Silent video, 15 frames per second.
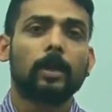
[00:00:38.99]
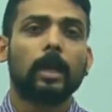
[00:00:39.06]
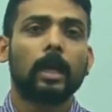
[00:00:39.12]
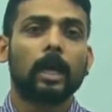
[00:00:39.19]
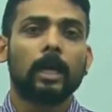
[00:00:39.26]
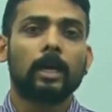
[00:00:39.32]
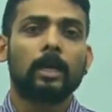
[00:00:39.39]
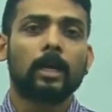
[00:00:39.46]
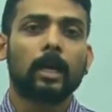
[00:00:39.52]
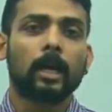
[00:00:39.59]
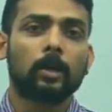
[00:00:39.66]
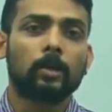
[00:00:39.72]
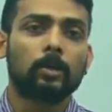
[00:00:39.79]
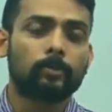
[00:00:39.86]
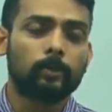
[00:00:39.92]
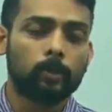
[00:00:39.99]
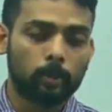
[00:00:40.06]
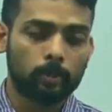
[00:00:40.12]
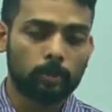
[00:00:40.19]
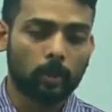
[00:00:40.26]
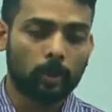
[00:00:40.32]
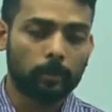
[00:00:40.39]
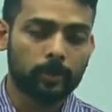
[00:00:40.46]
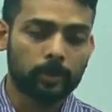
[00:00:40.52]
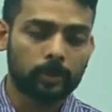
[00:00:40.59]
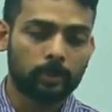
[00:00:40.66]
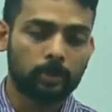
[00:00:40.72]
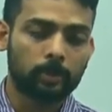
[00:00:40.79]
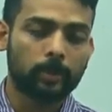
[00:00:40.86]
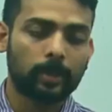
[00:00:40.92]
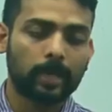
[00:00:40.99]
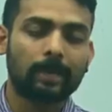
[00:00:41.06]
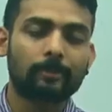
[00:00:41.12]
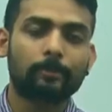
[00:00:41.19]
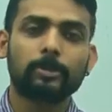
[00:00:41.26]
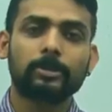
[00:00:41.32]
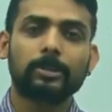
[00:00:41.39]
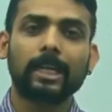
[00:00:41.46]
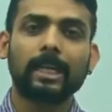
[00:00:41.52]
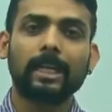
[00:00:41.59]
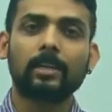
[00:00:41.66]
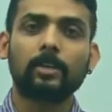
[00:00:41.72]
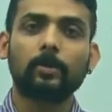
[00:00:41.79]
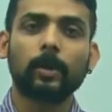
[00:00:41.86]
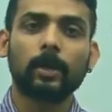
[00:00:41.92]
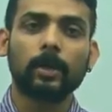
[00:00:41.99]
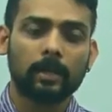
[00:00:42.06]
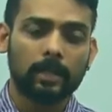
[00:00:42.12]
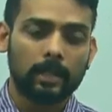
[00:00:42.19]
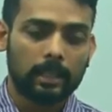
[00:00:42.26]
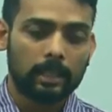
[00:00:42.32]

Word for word: and out of those options you will have to select the one